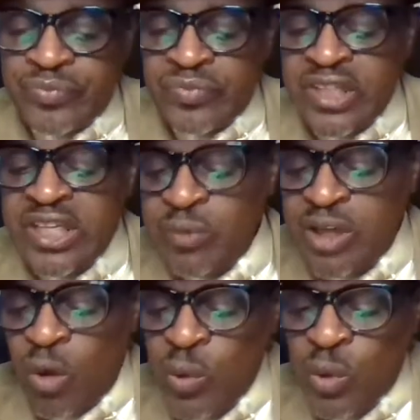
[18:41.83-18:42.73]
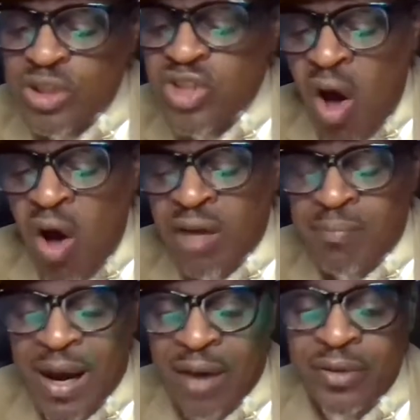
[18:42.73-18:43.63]
here we go. We want to talk
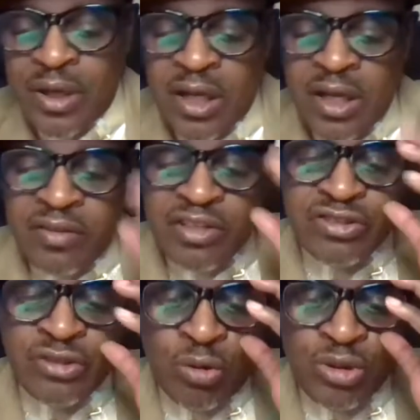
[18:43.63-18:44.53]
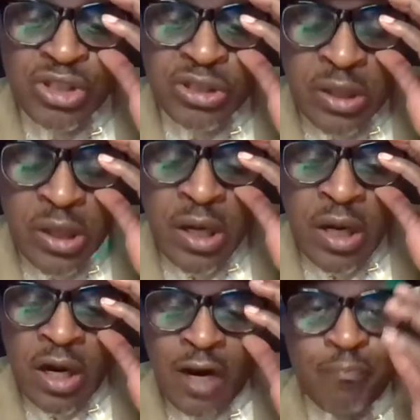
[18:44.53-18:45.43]
about this notion
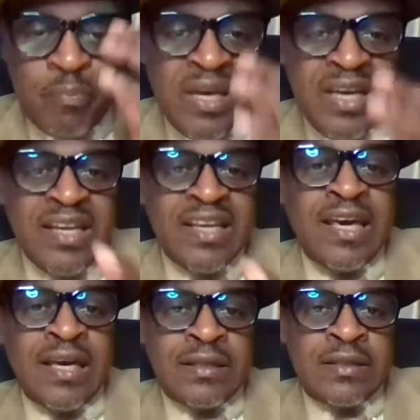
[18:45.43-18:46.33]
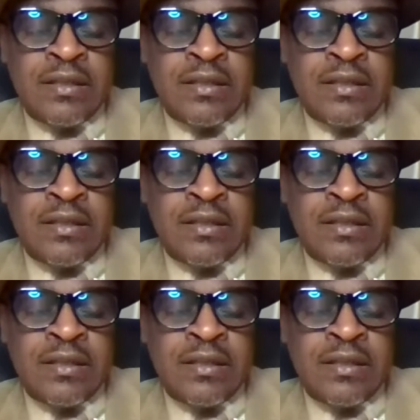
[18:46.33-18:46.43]
of being a king.